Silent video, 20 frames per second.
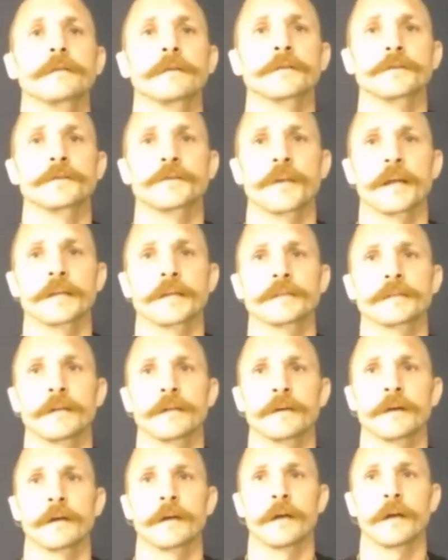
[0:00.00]
There's a chance
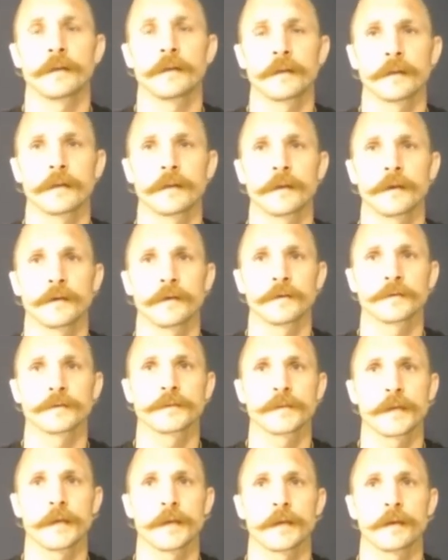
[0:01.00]
there. I think they
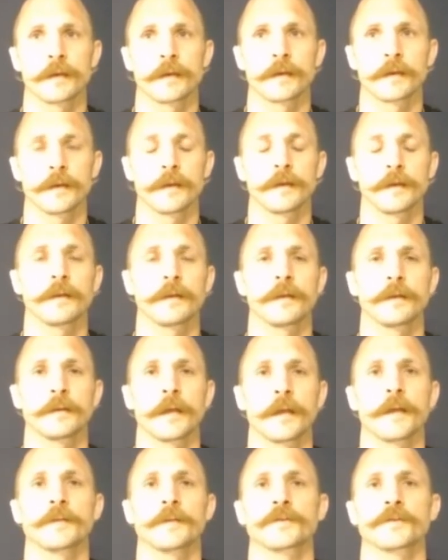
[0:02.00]
understand the
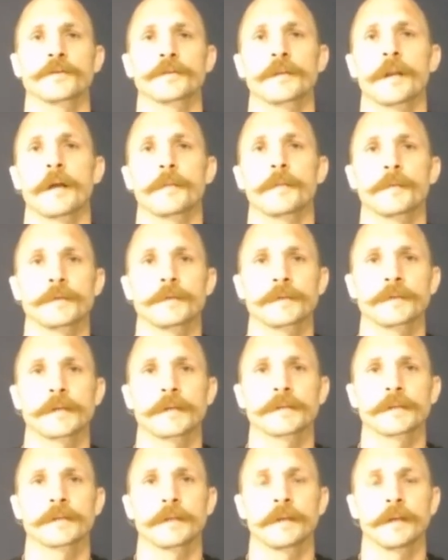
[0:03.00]
dangers that I
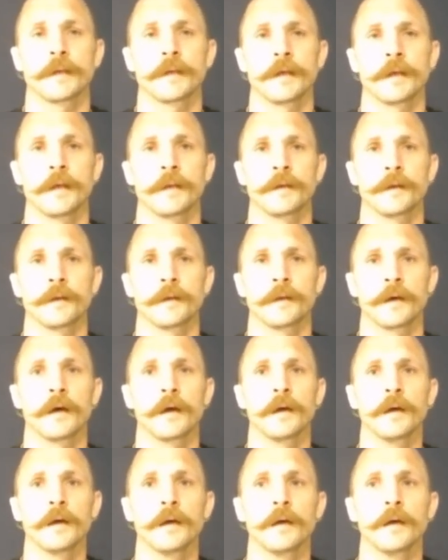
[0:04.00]
possess and
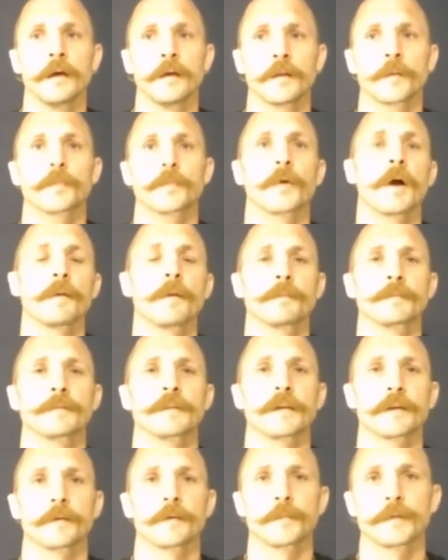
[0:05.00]
the problems
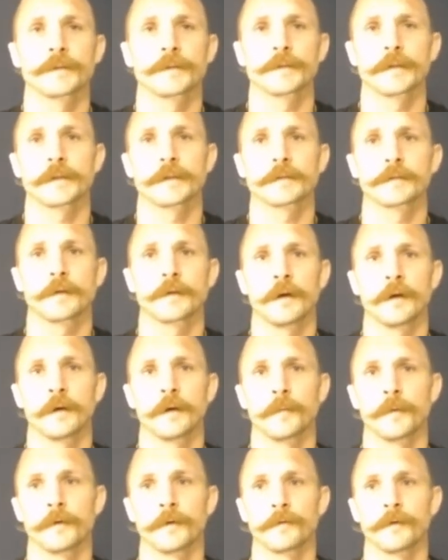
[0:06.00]
I could possess.
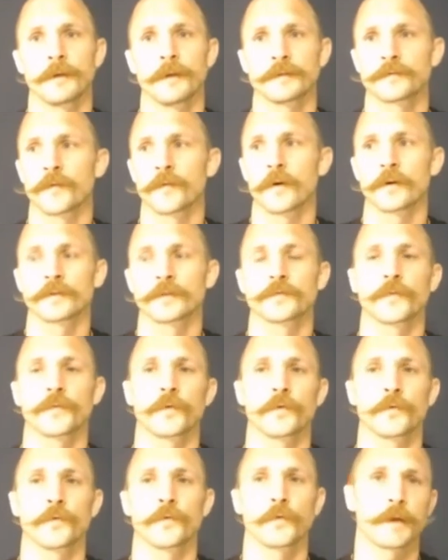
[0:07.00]
But as far as
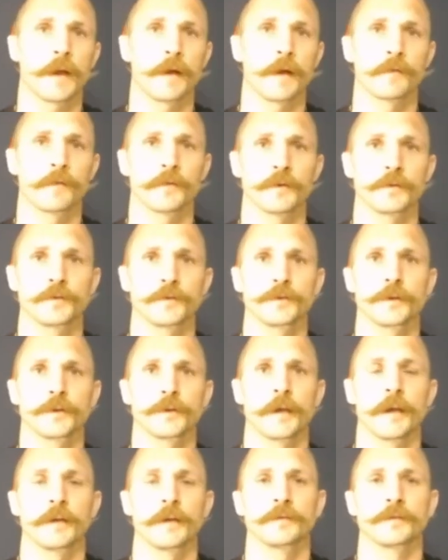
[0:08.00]
for the average
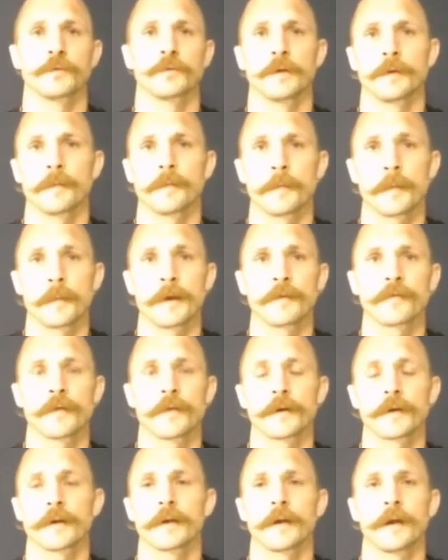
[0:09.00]
casual MMA
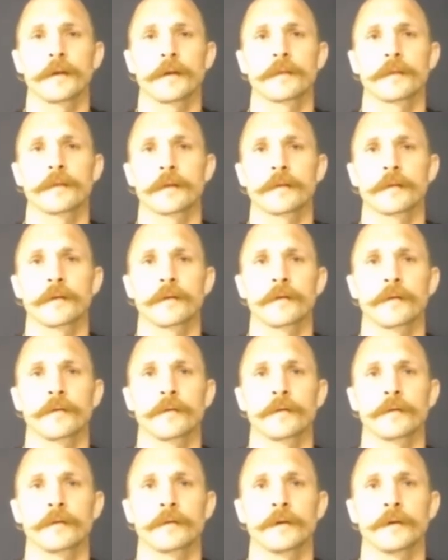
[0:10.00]
fan, I think
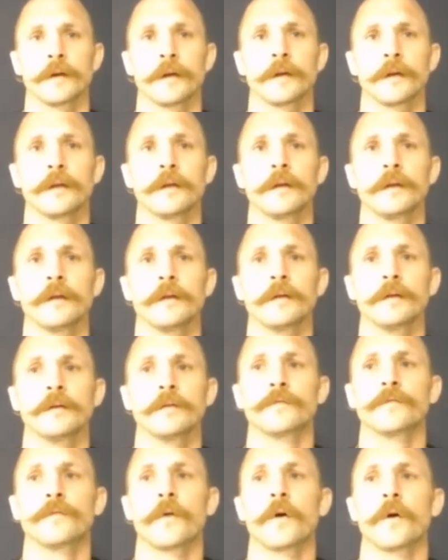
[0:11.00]
they're
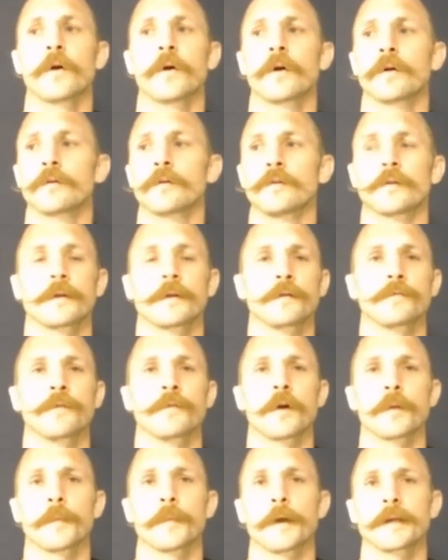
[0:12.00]
looking
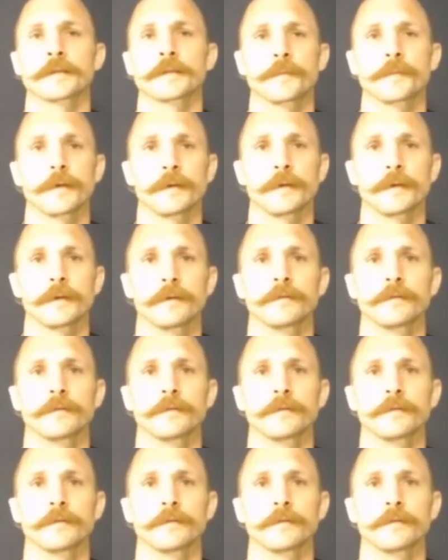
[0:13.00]
far past me.